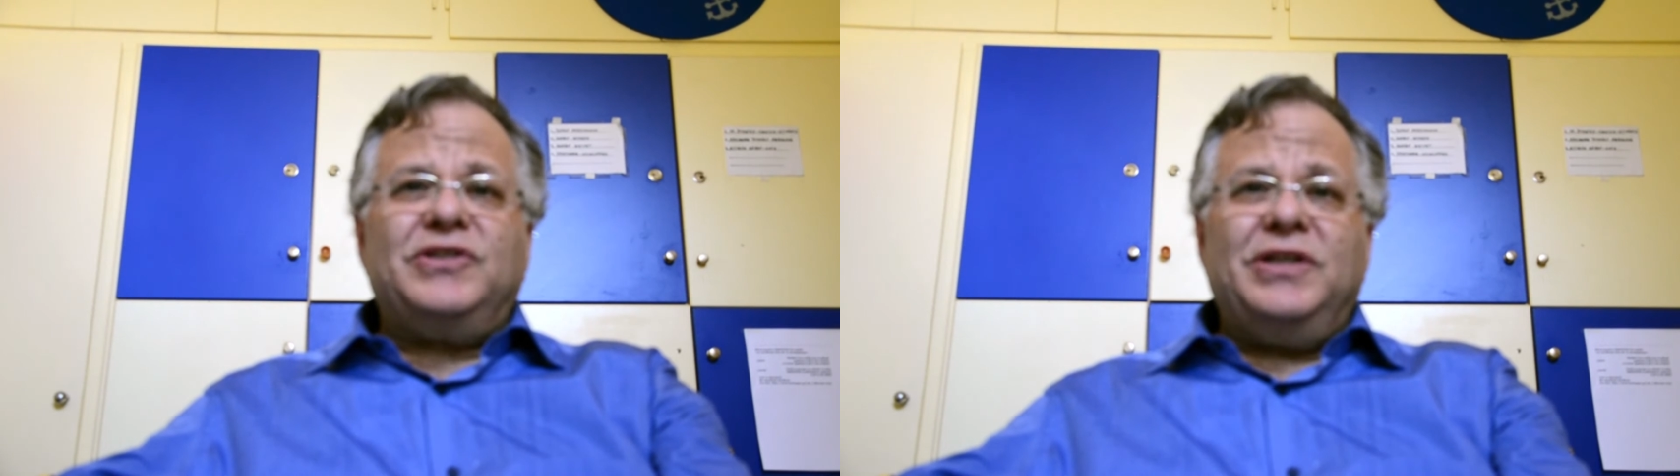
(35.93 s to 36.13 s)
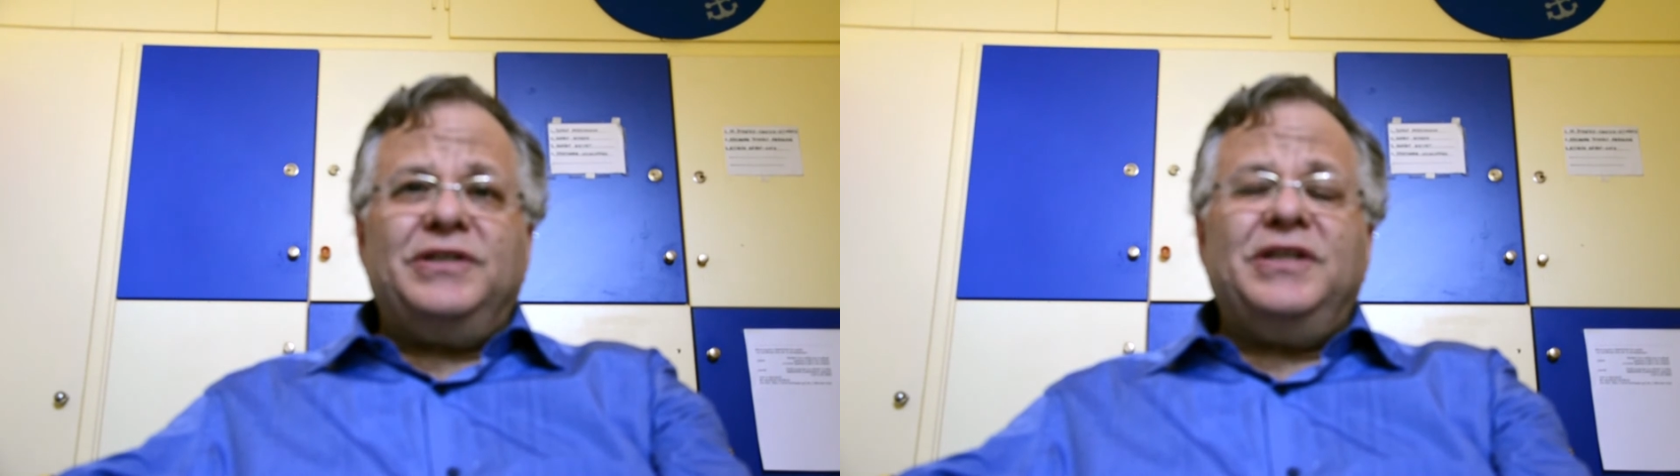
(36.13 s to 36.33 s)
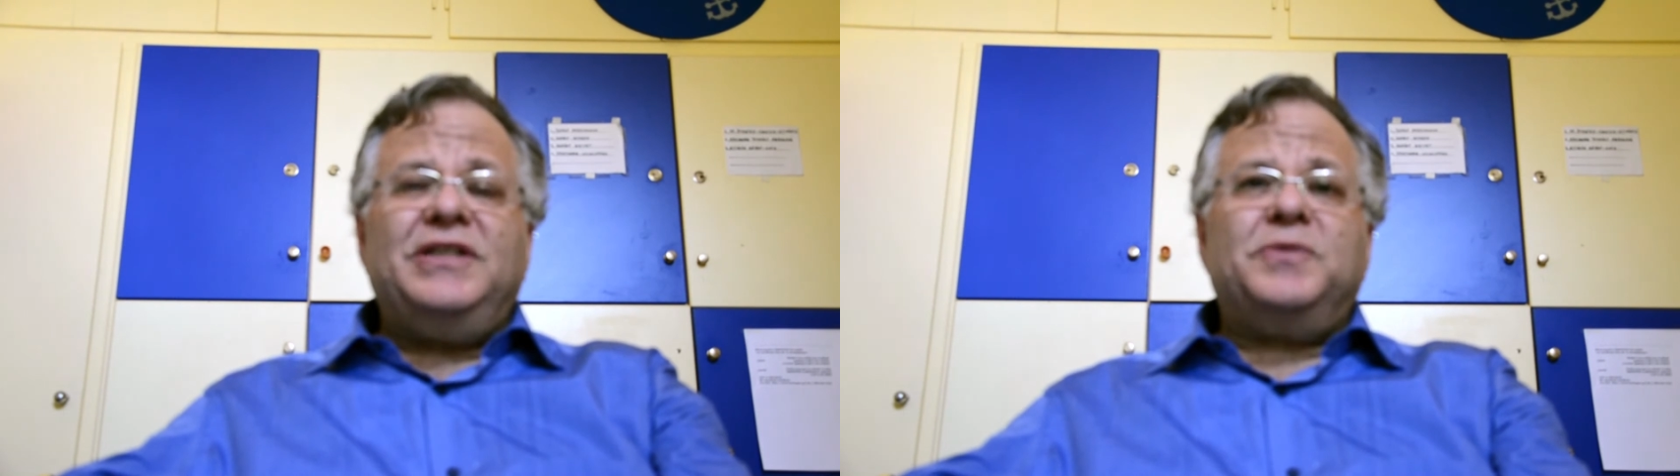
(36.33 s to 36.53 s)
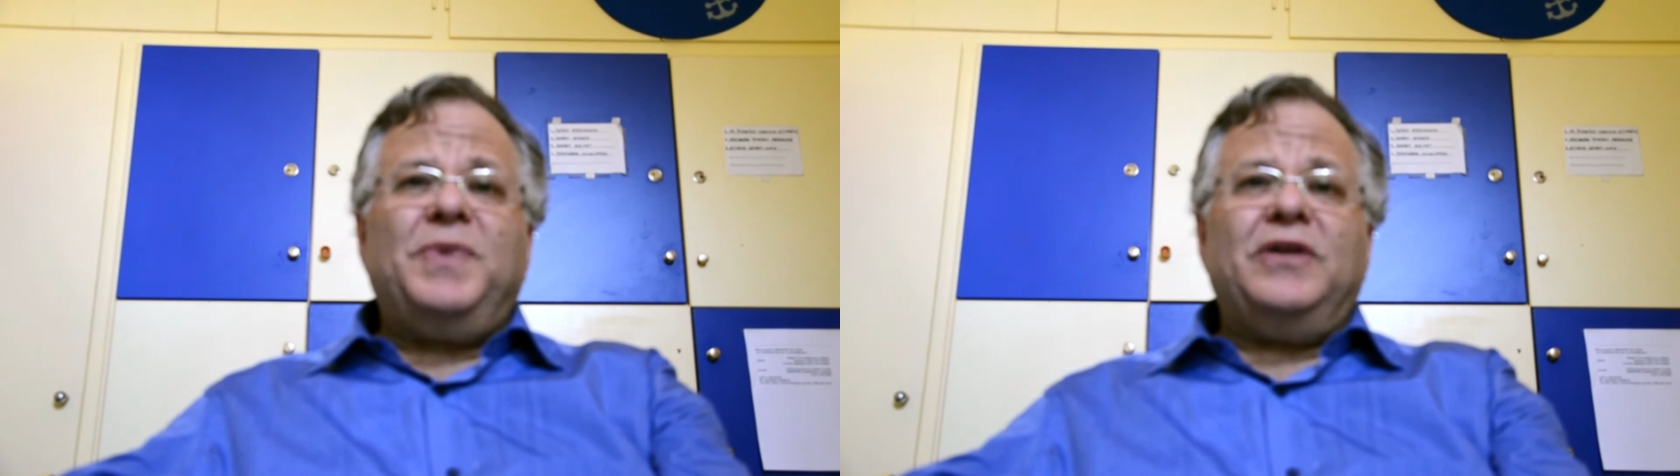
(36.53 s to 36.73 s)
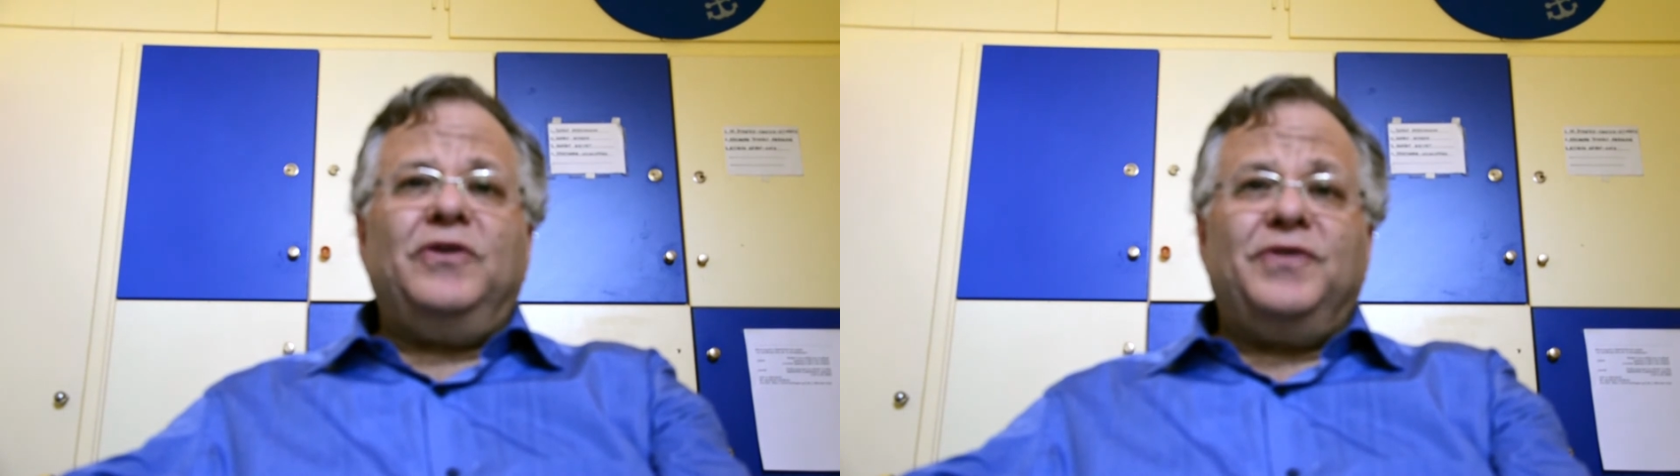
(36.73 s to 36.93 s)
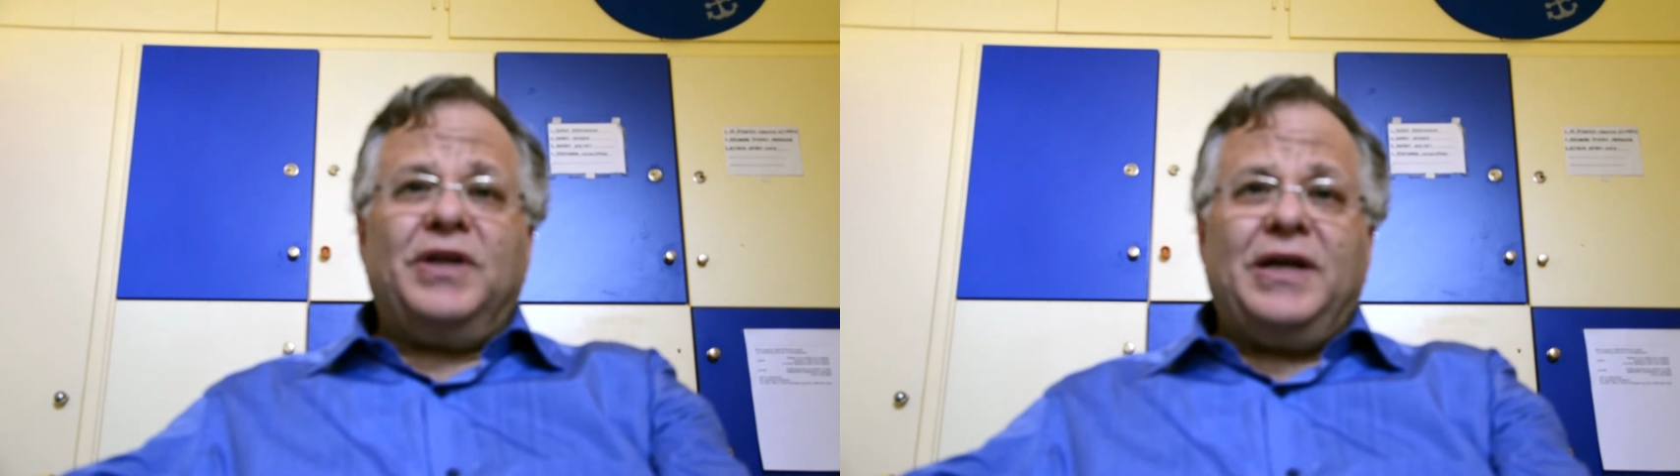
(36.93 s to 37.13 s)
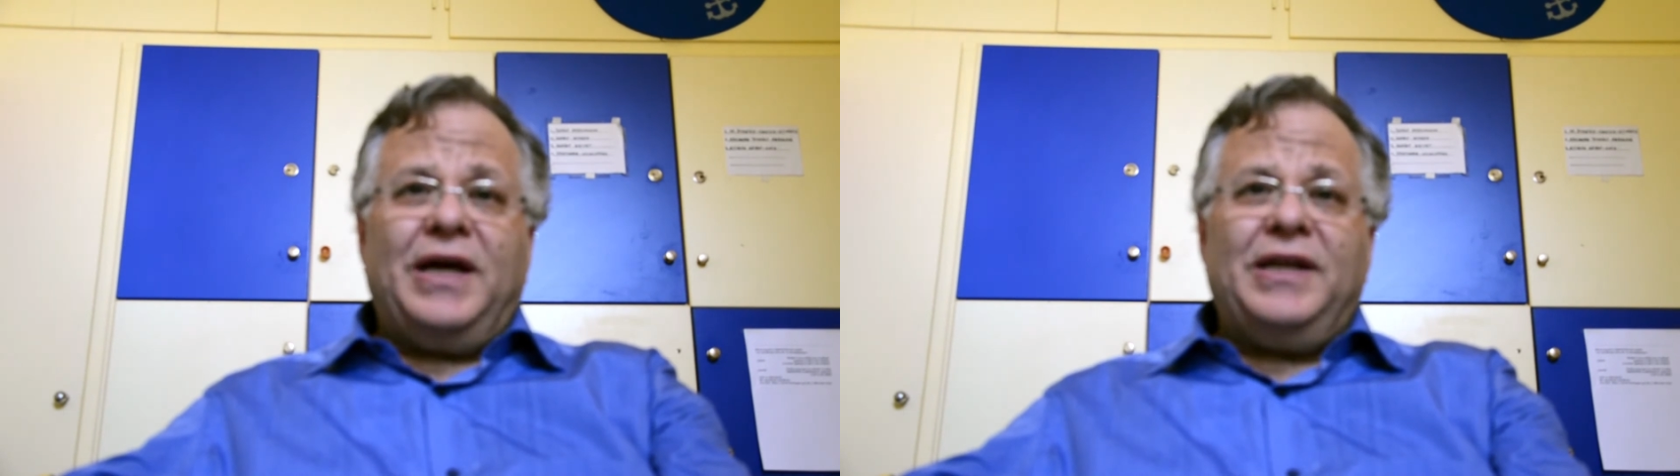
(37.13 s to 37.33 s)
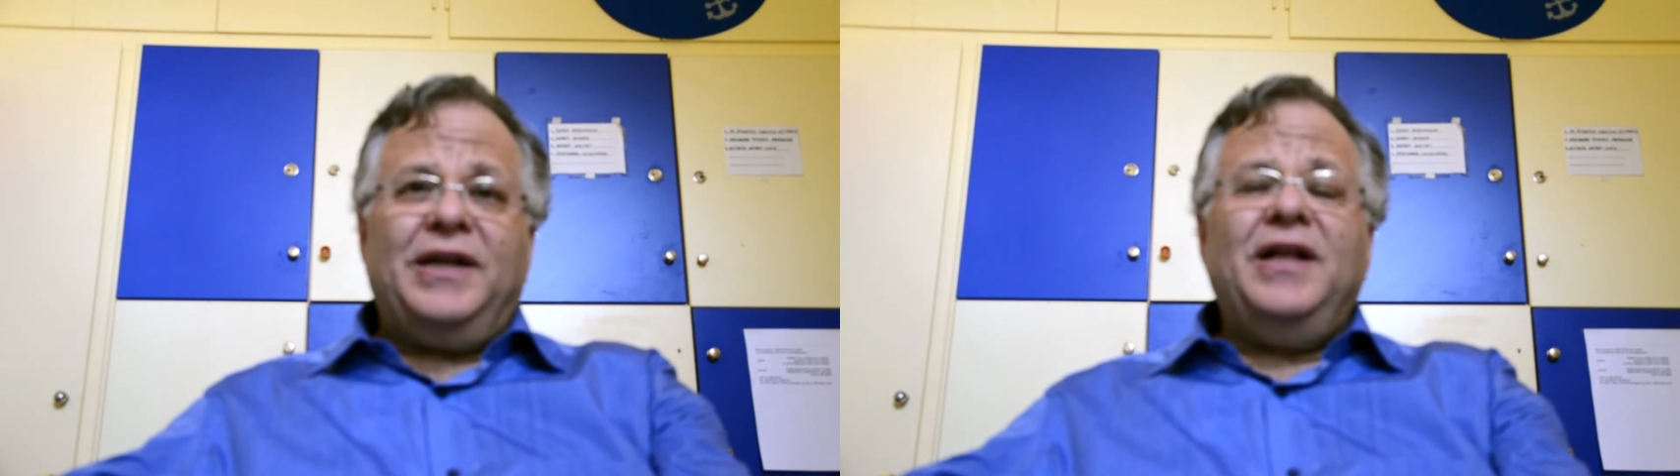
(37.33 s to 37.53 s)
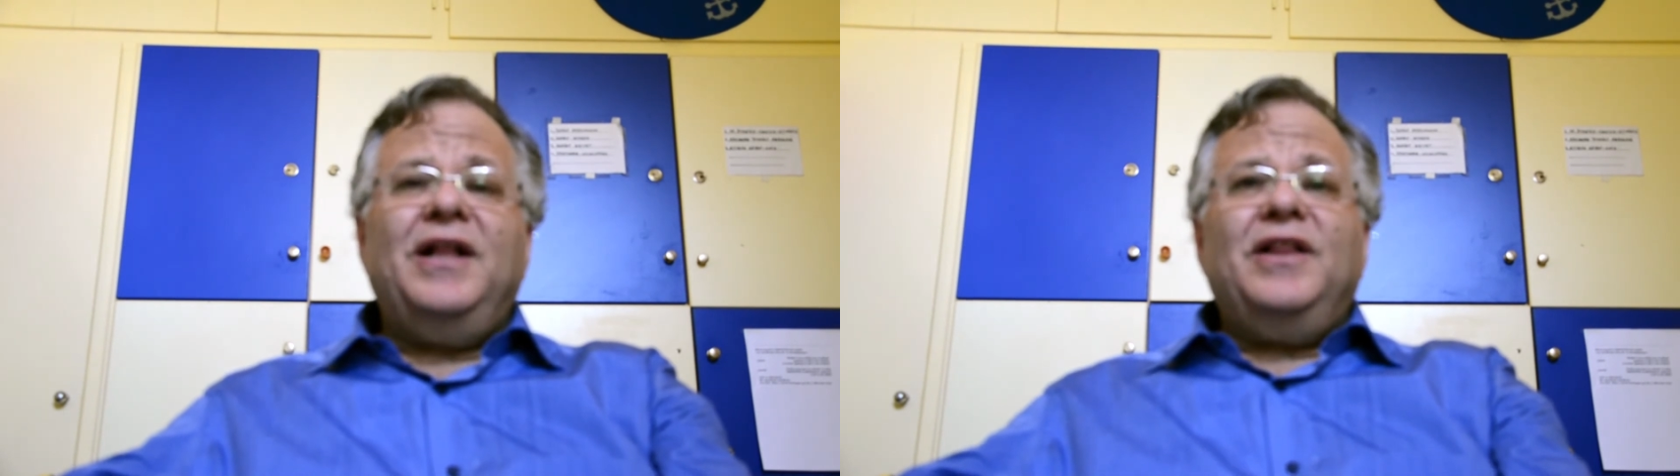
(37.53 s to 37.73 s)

children despite of the color,